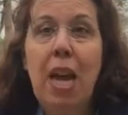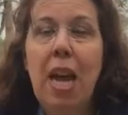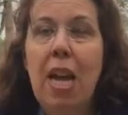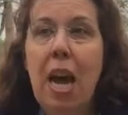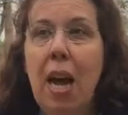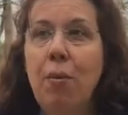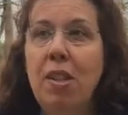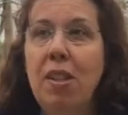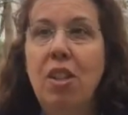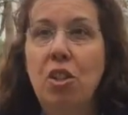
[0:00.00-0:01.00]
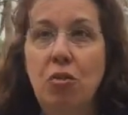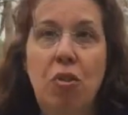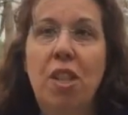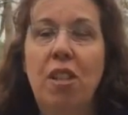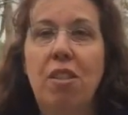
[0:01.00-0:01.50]
And I was into
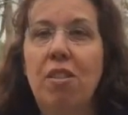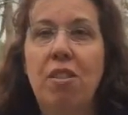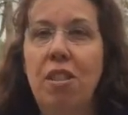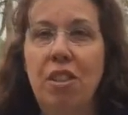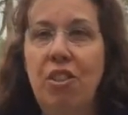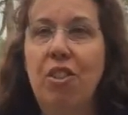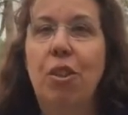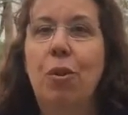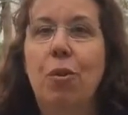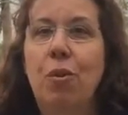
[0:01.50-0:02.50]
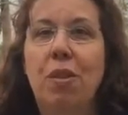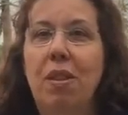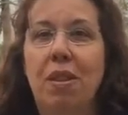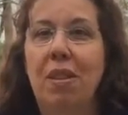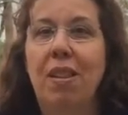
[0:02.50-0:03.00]
crystals and
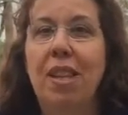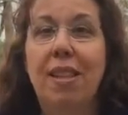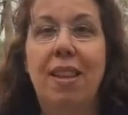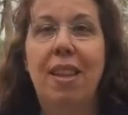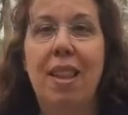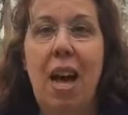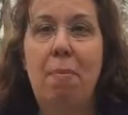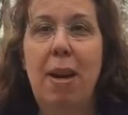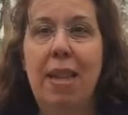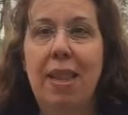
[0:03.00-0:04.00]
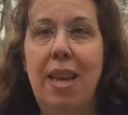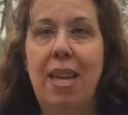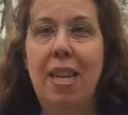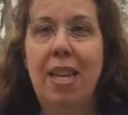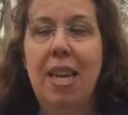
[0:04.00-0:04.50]
stones and things like that back
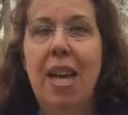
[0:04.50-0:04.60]
then.